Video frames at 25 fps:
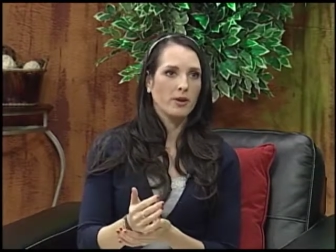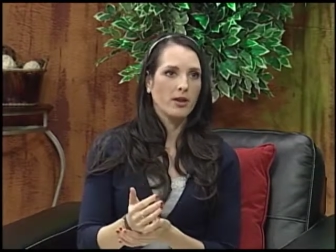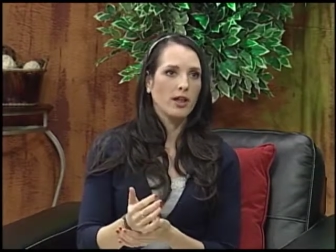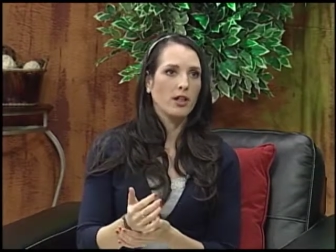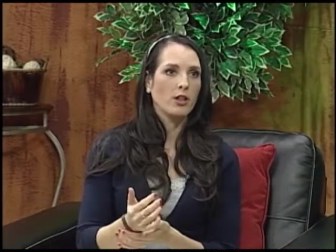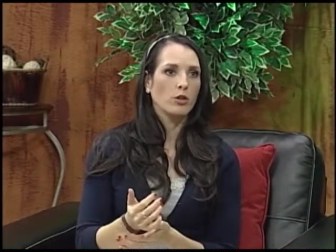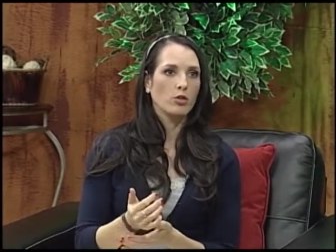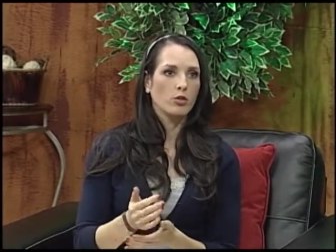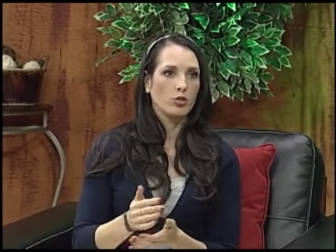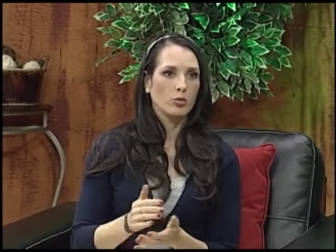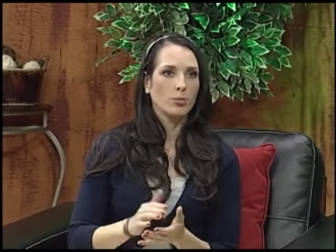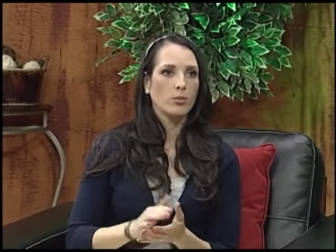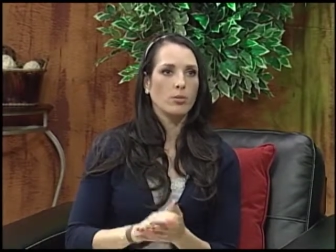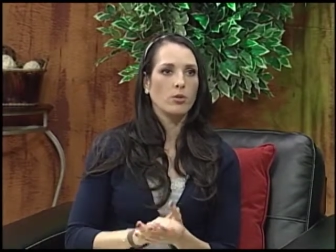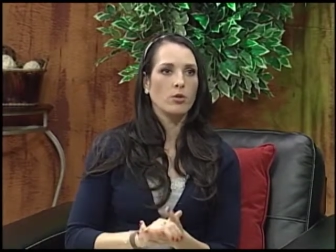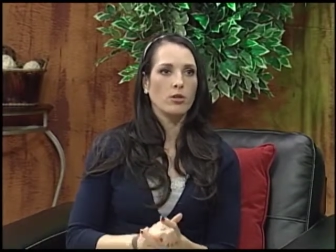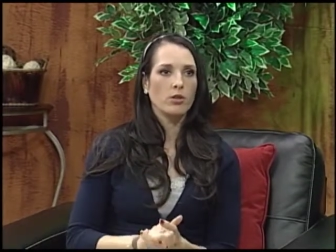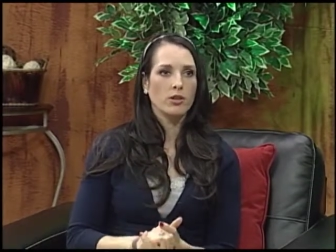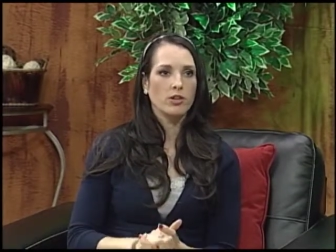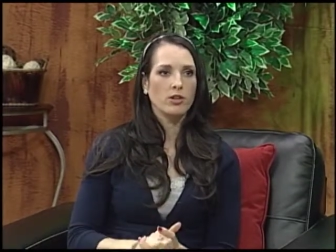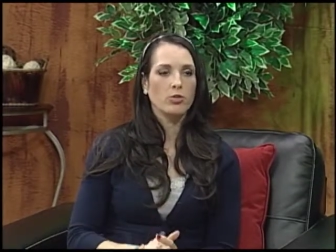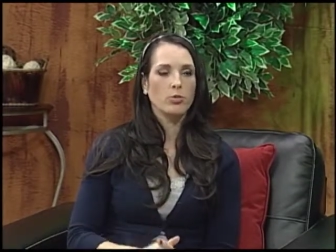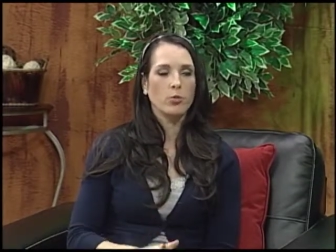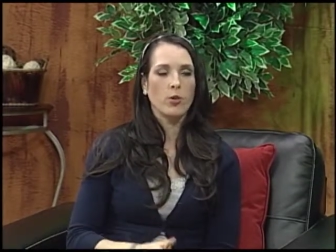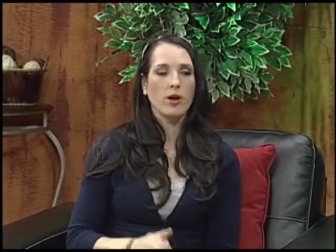be eligible
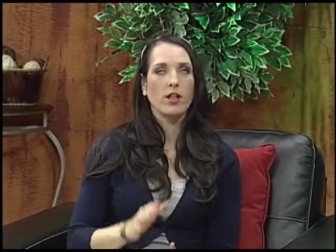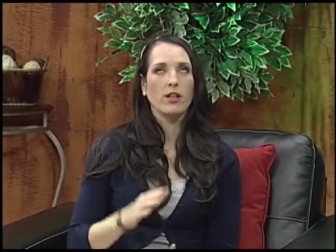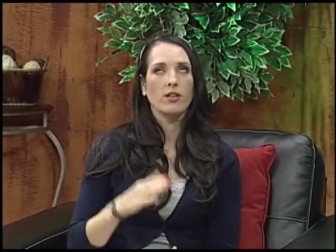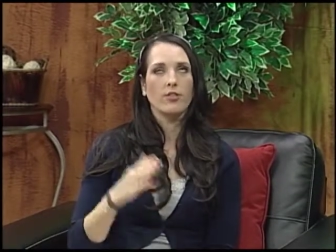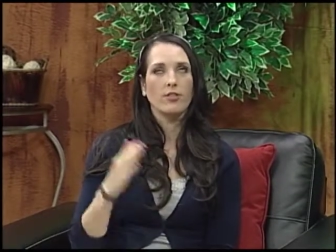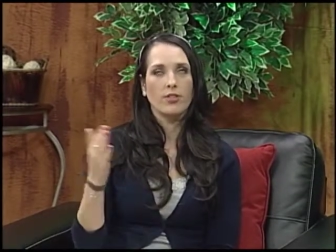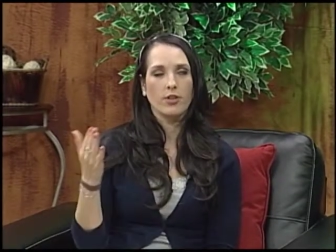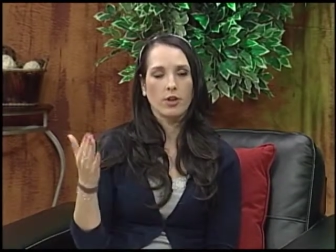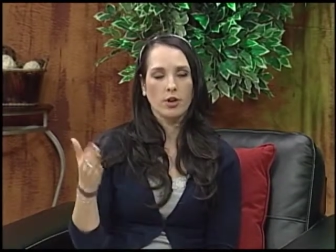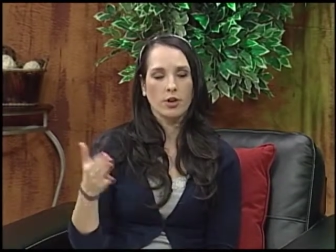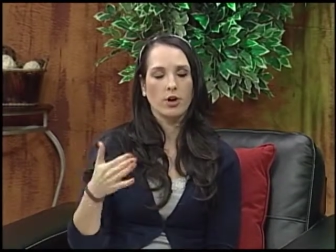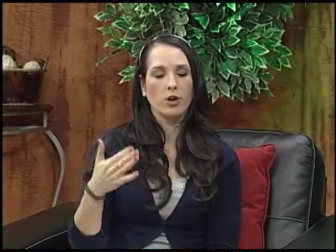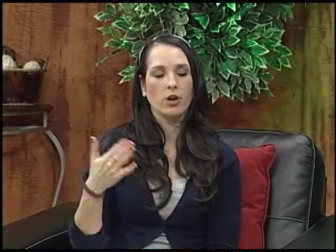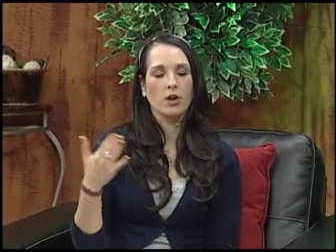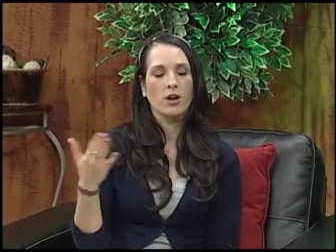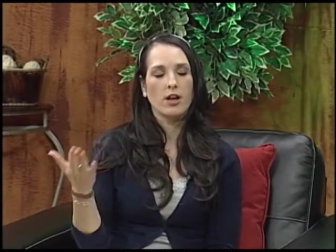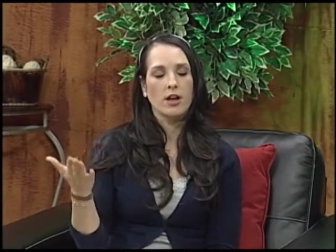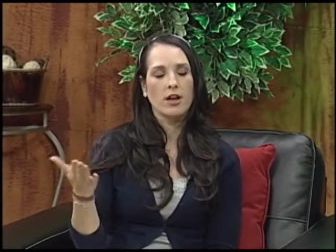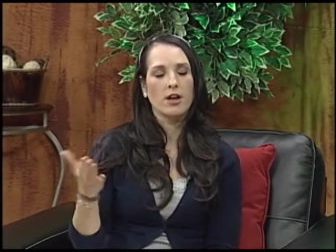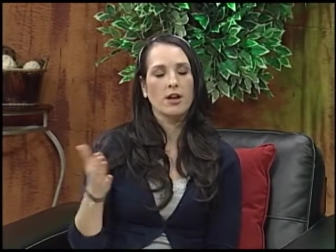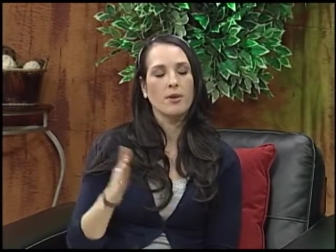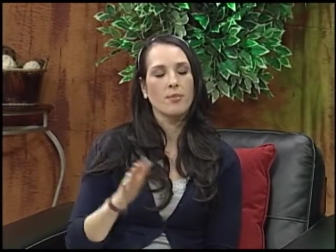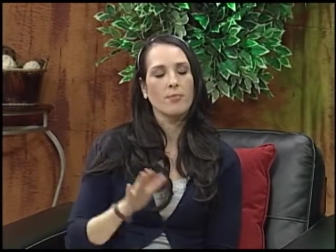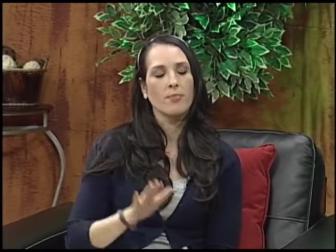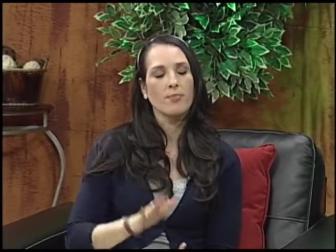as well if their
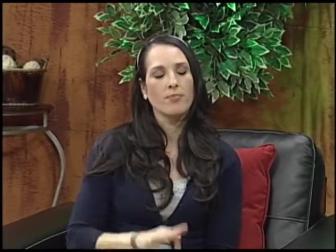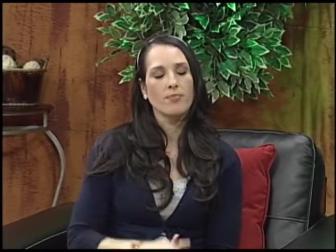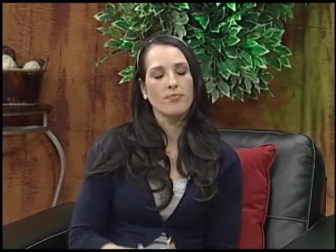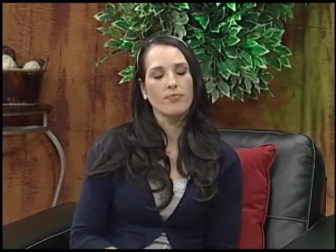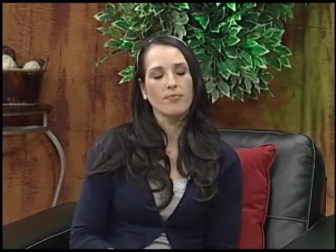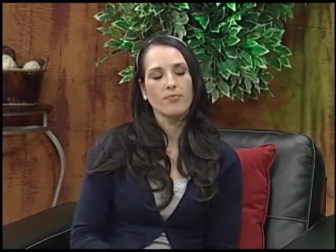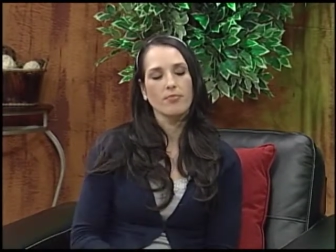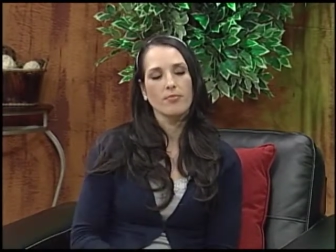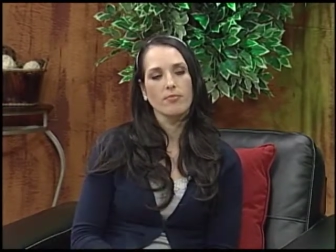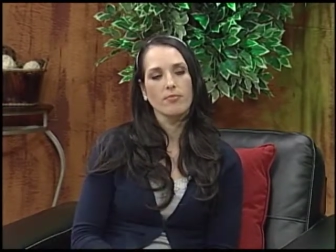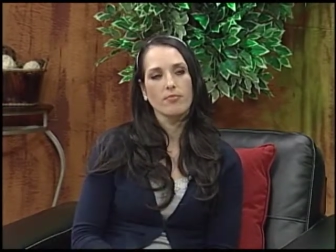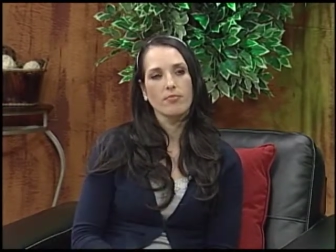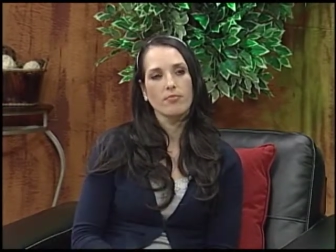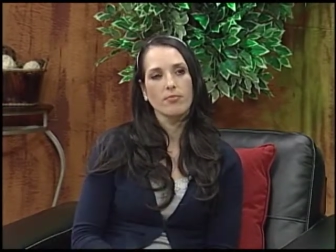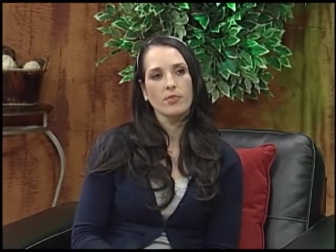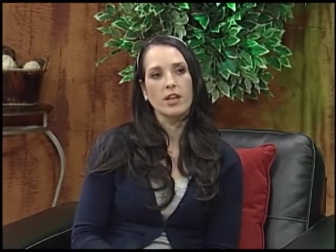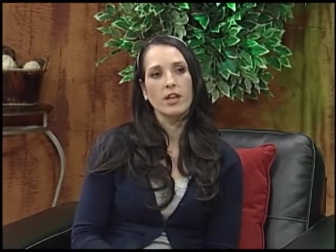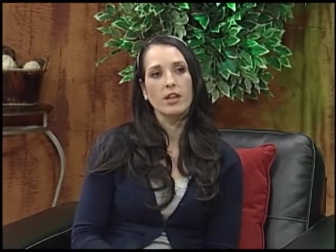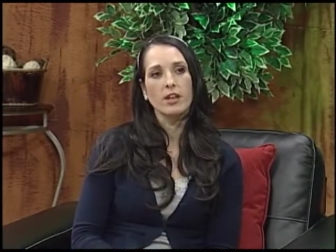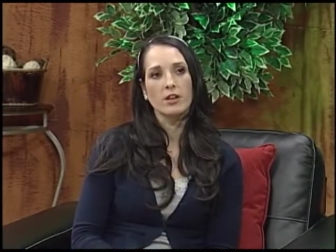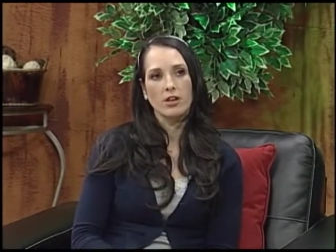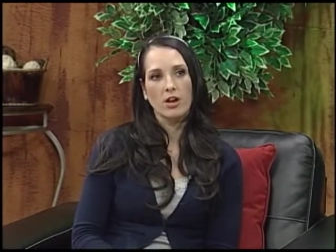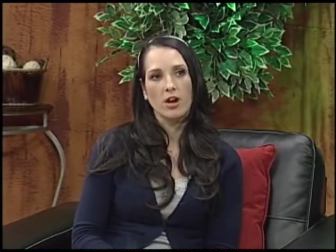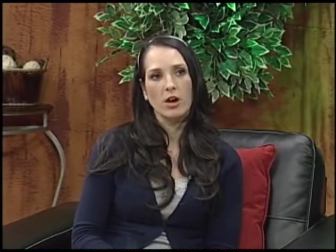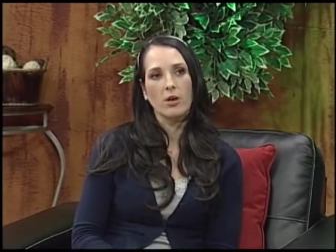um,
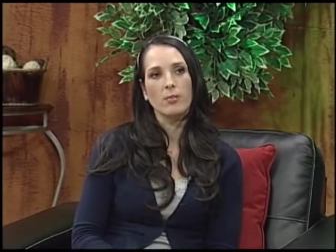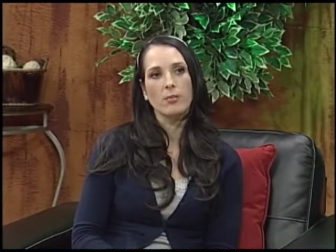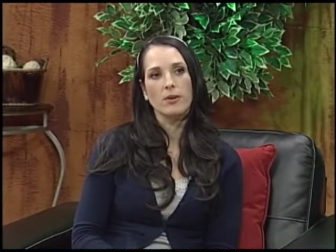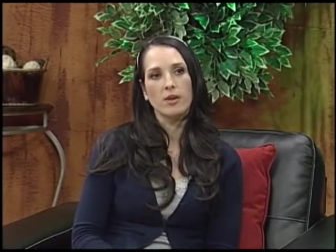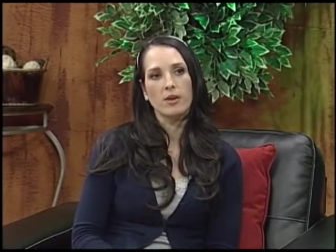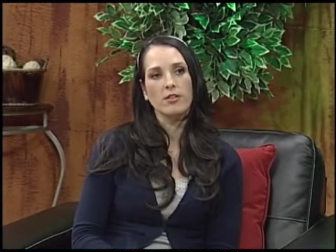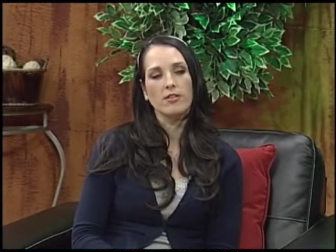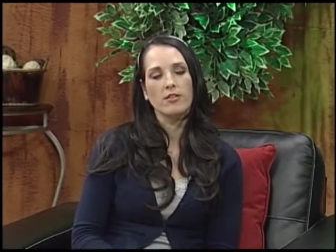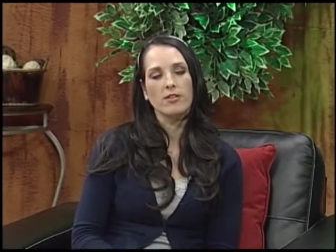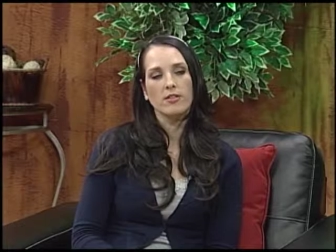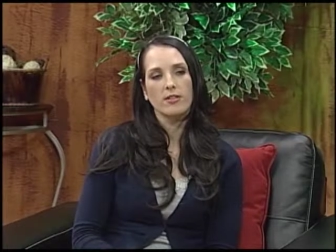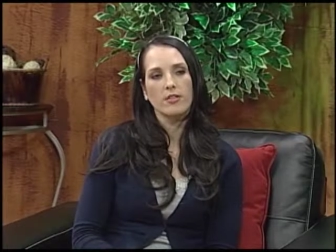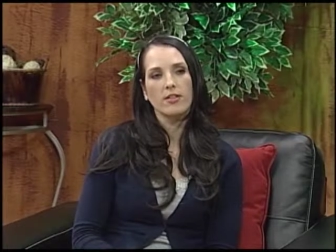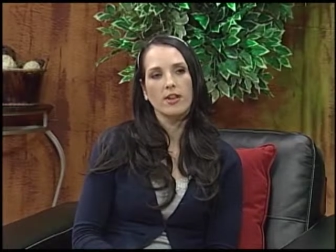income is